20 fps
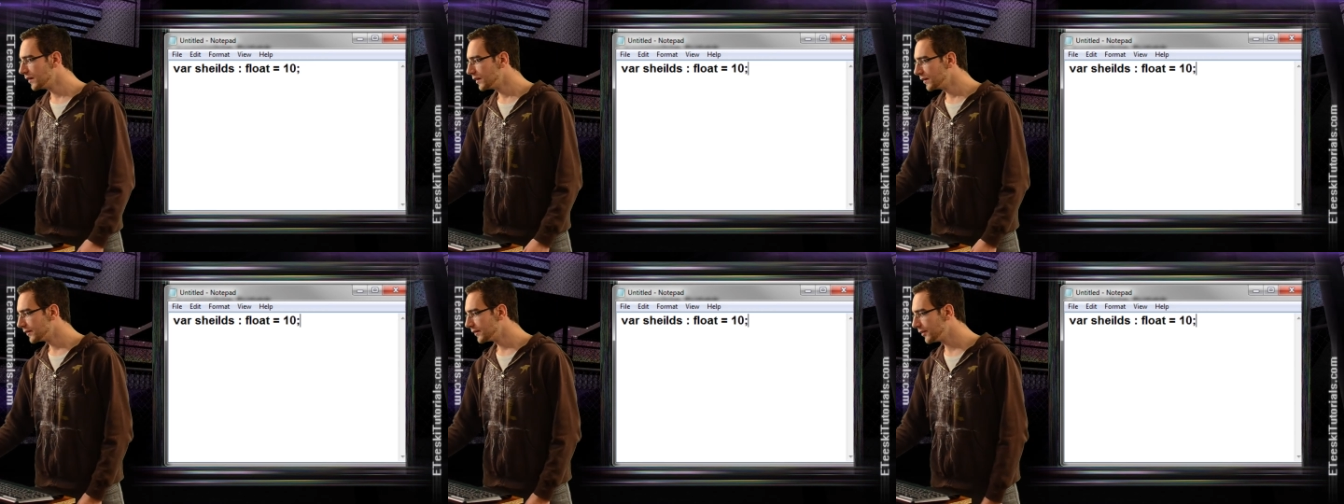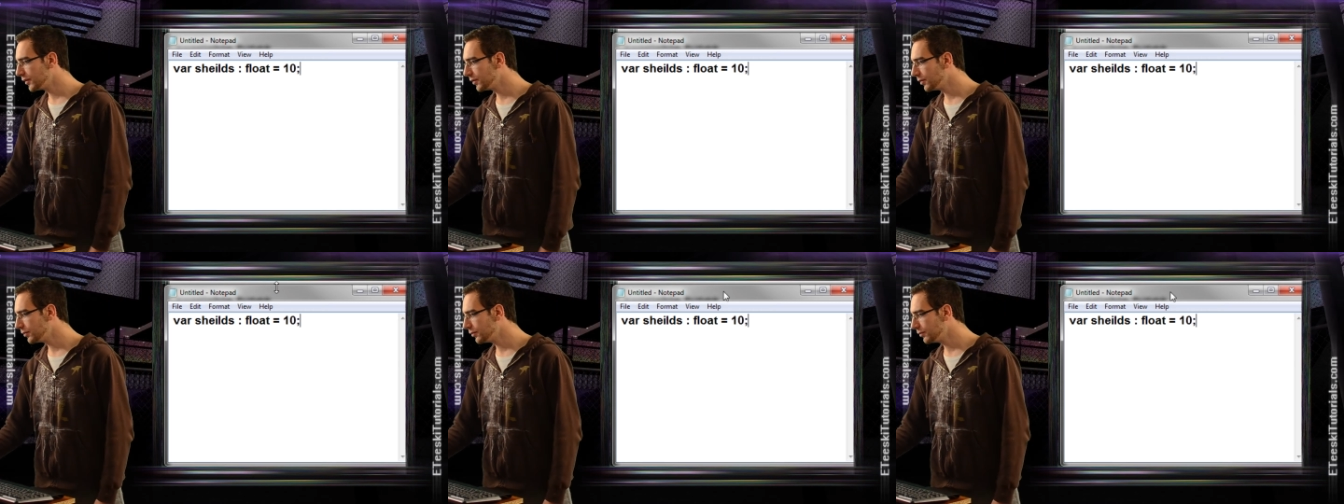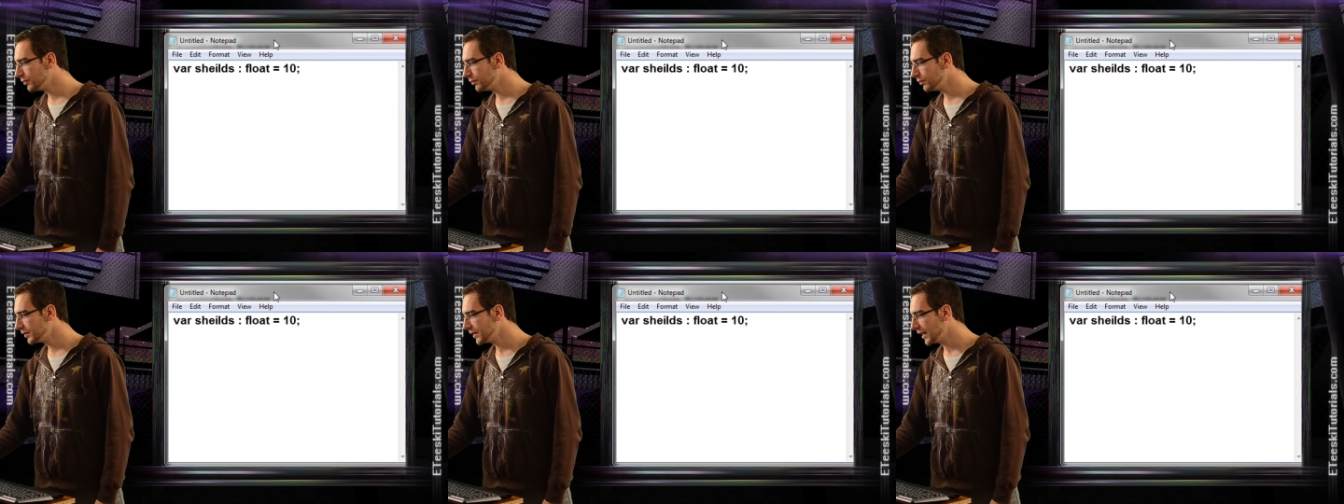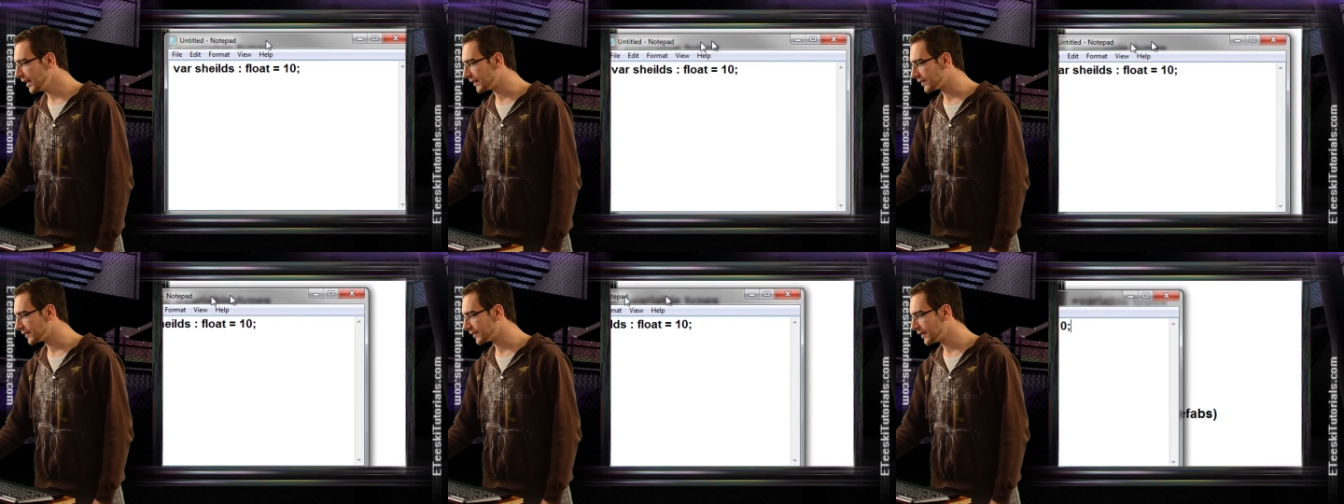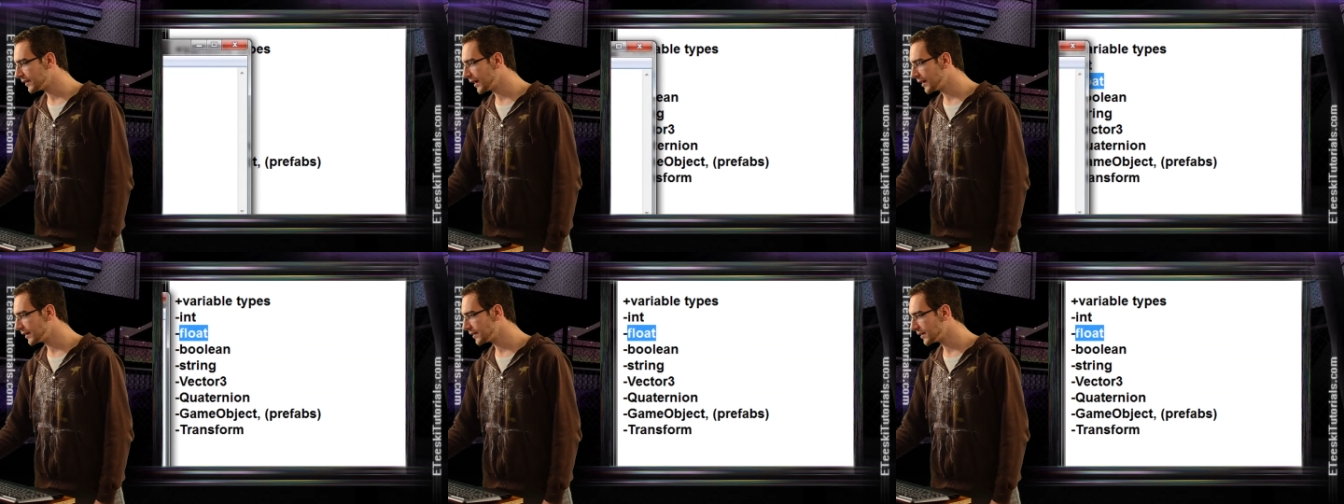So, yes,
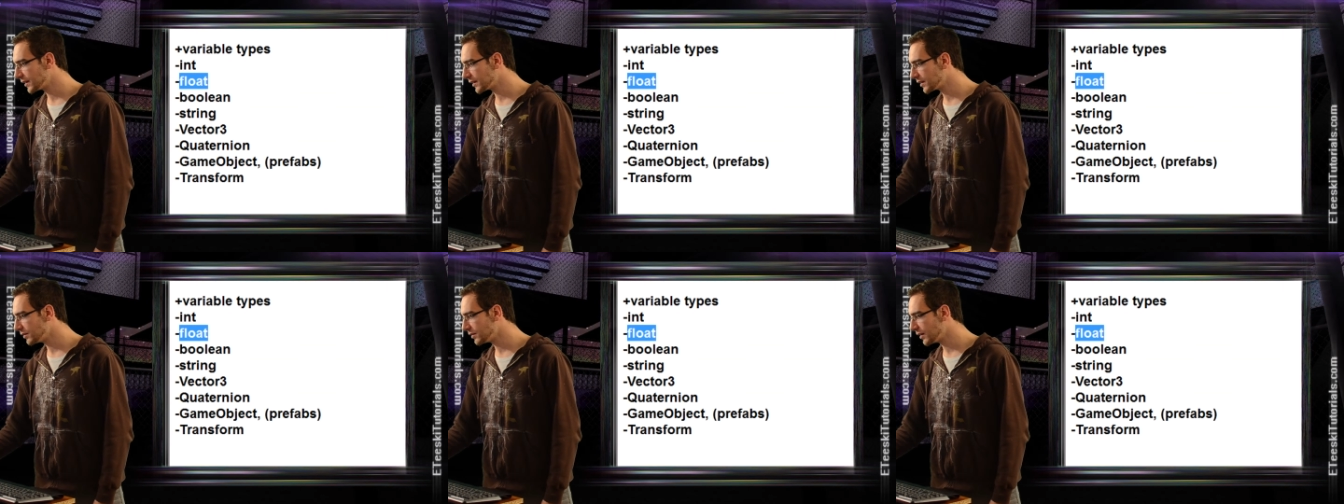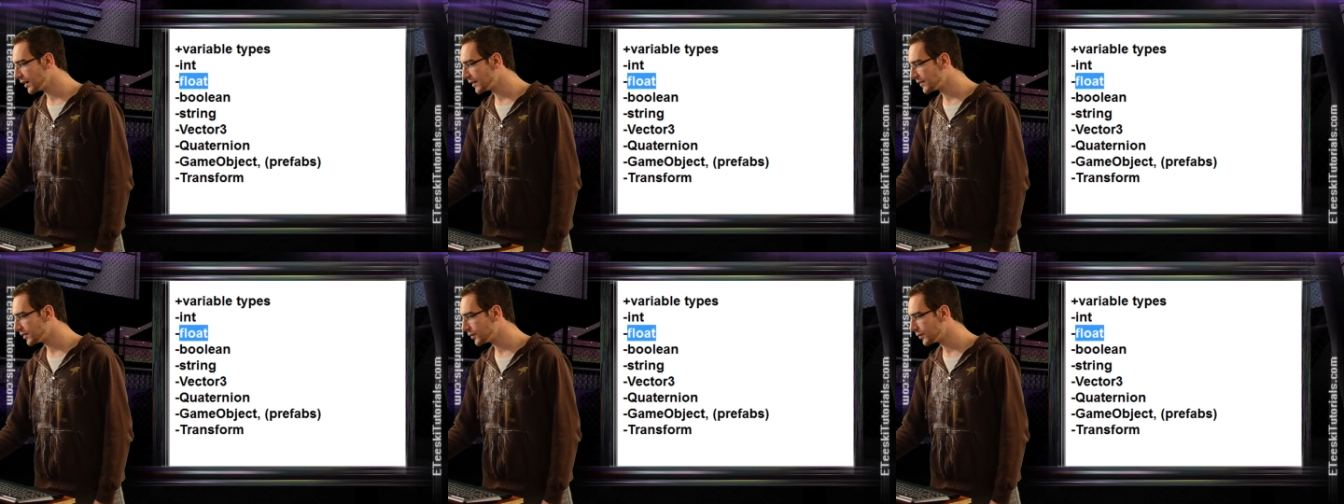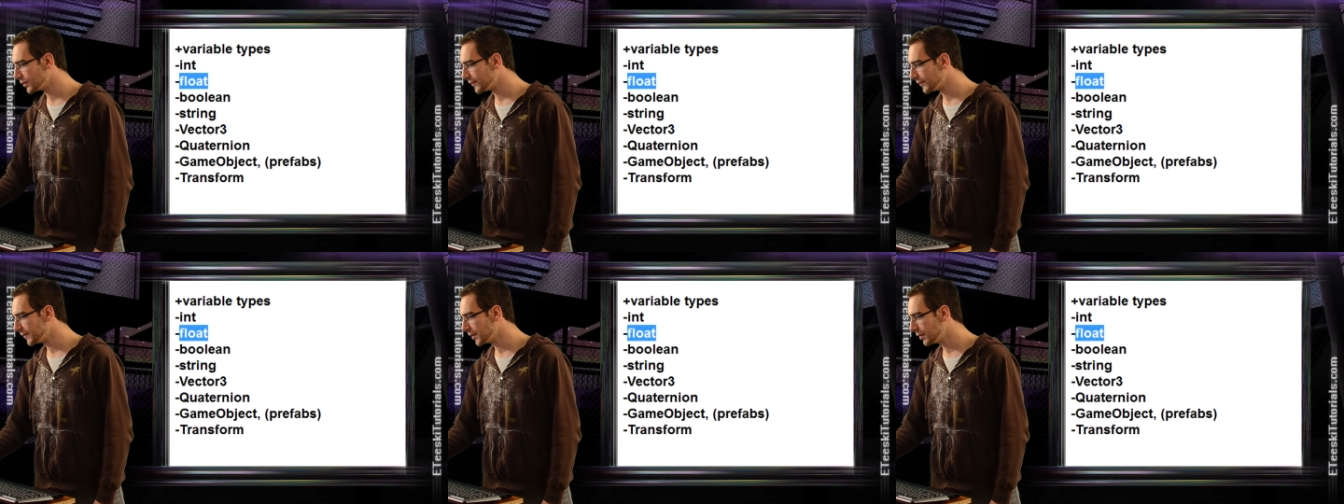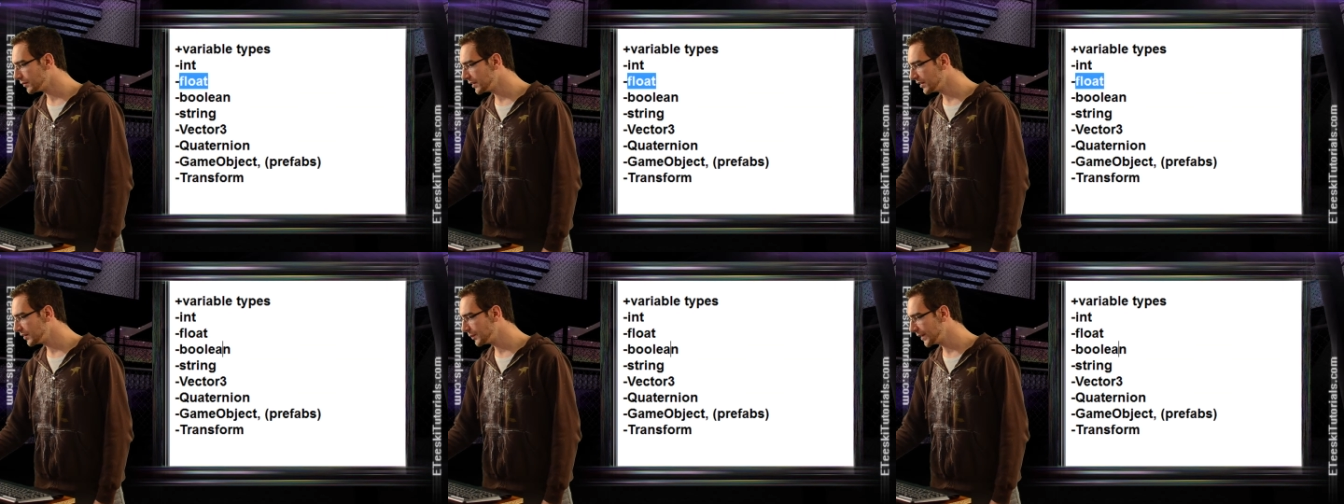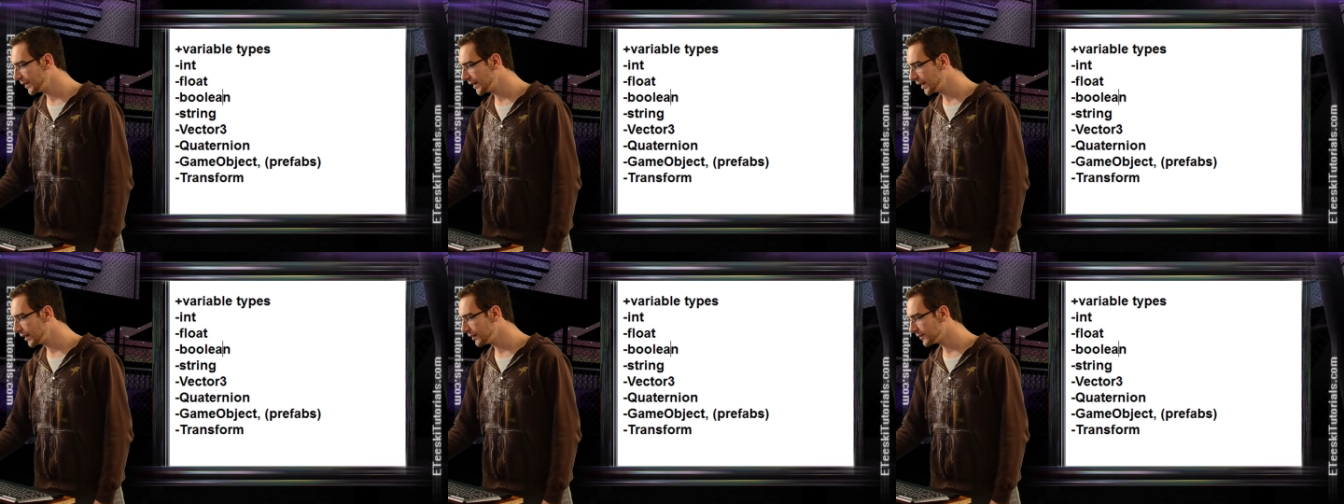I think you guys know what a float is
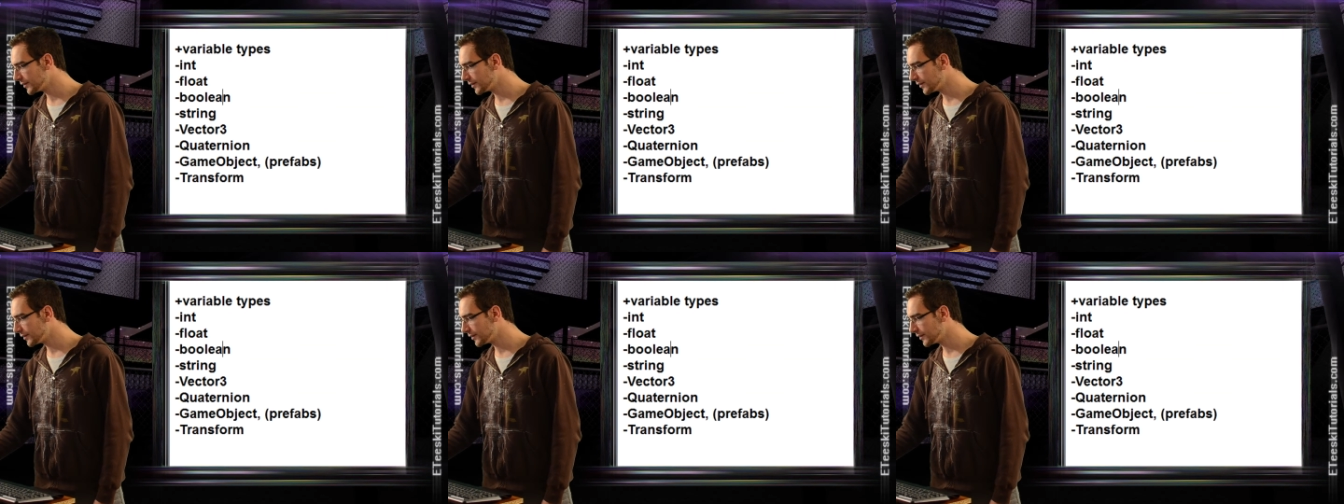by now.